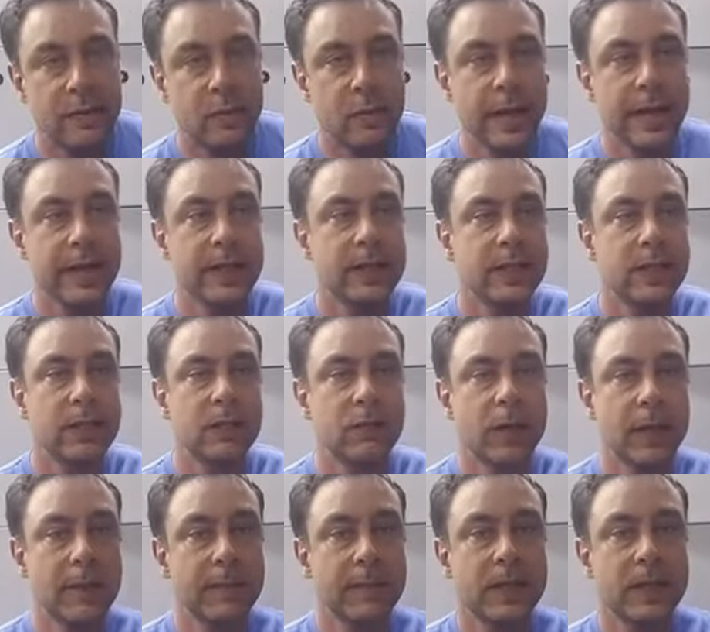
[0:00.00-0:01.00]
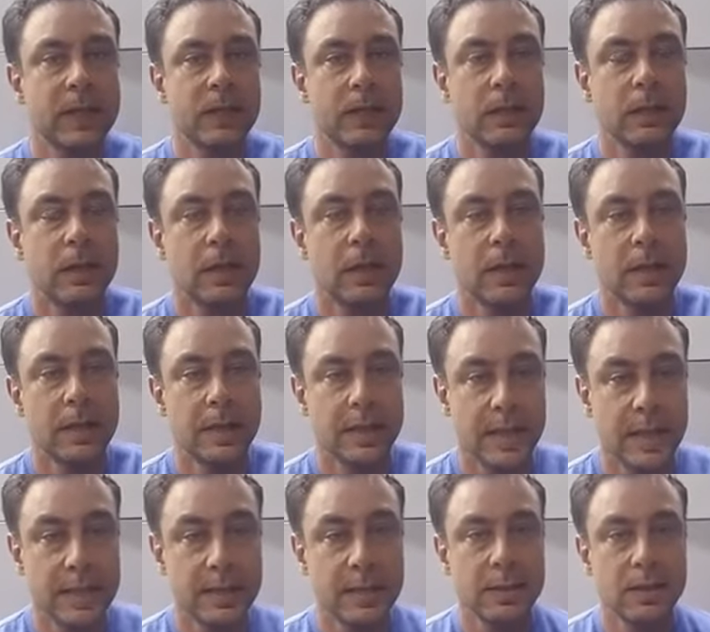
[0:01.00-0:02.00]
weights, reps,
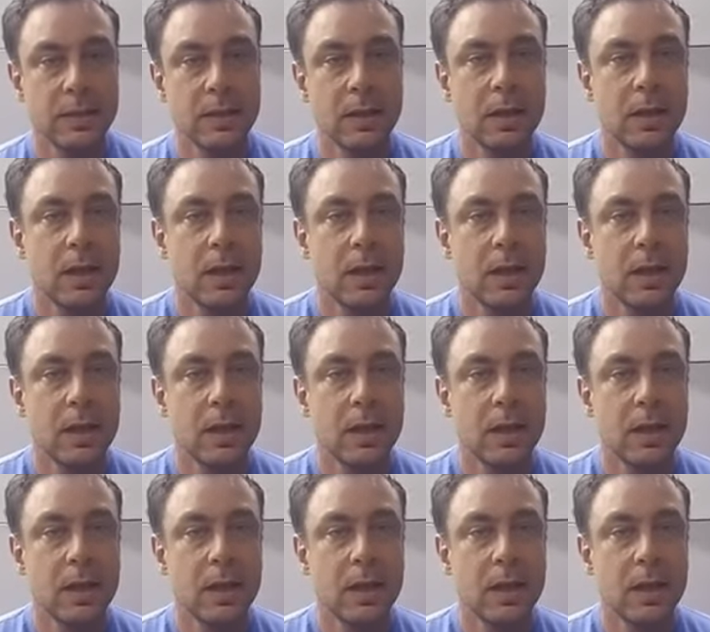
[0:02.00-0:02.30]
sets,